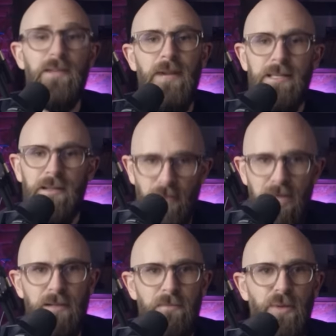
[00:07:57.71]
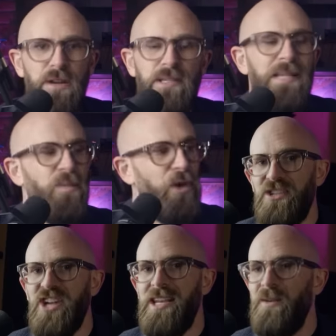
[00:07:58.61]
the restoration process will
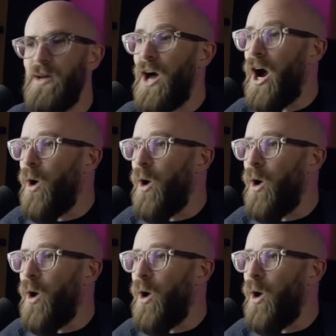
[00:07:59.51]
be genuine.